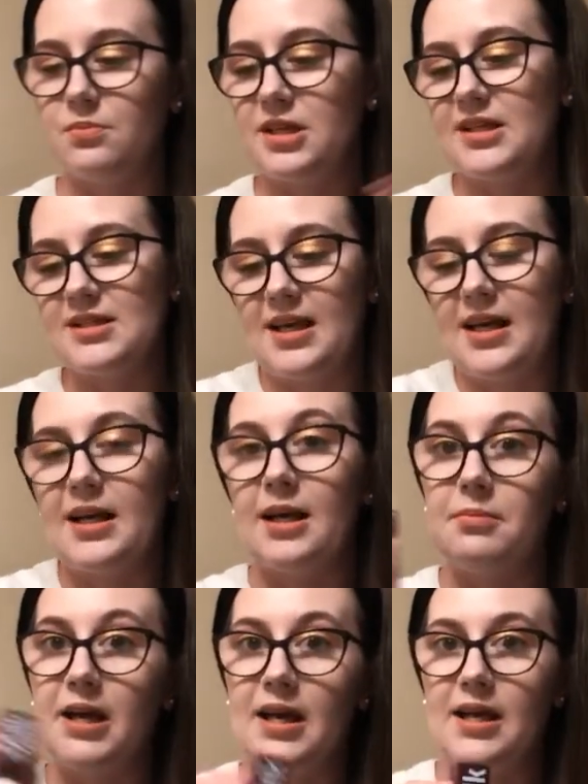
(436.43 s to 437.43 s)
because I ended
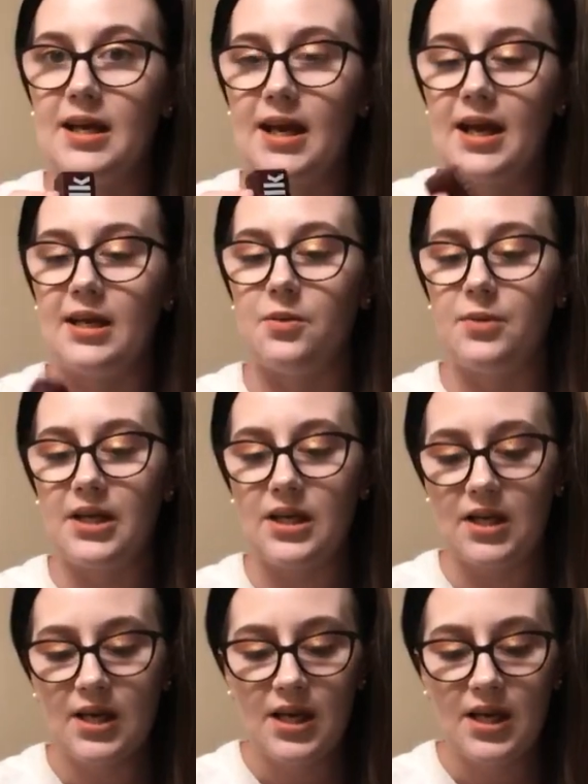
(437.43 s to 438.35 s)
up getting it anyway.